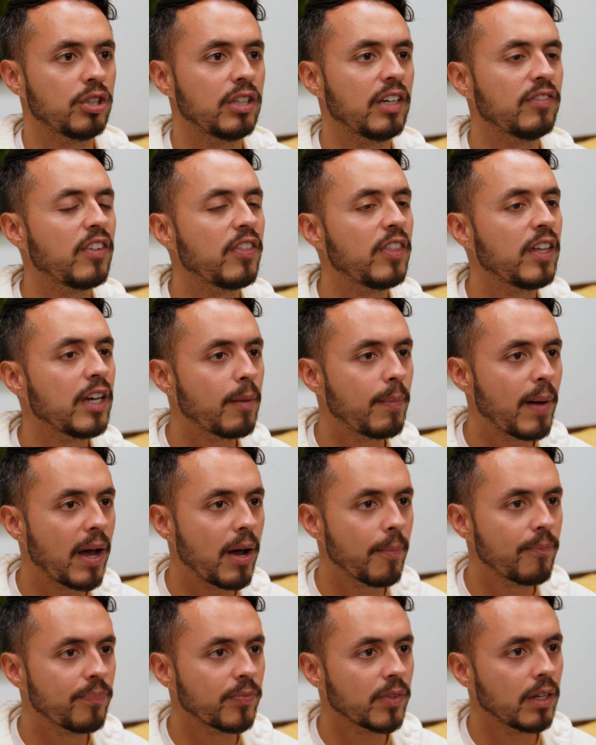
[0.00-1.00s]
So you have to think
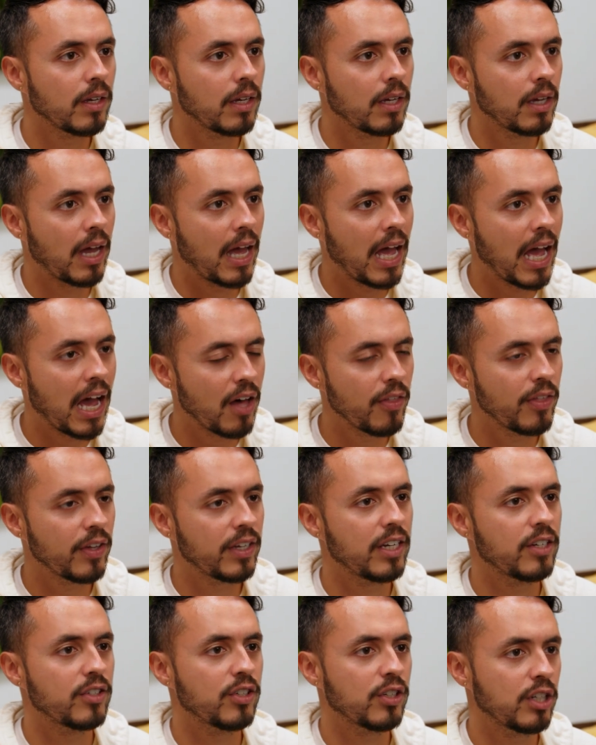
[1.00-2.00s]
about how the
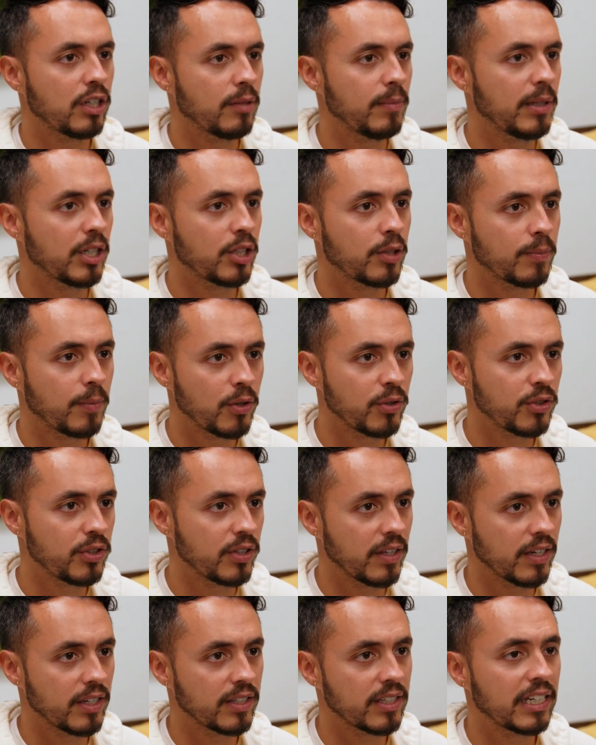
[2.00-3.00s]
kids are going to be exposed
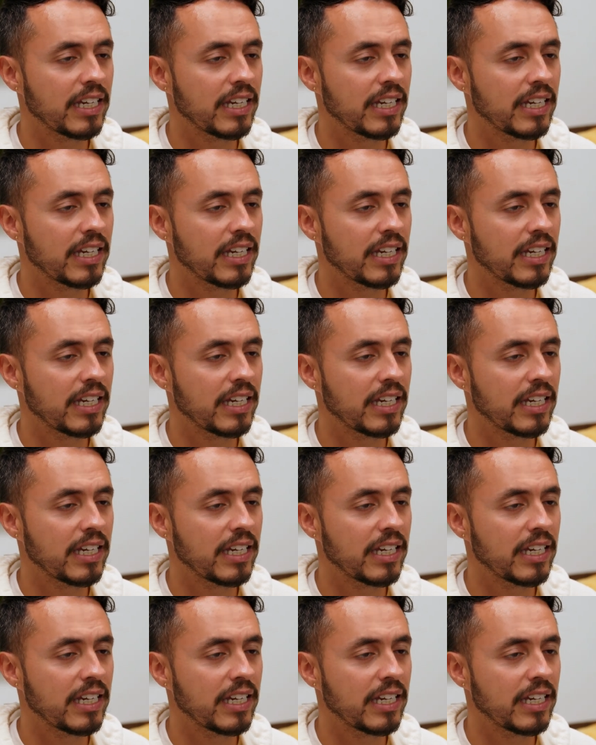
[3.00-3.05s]
to this.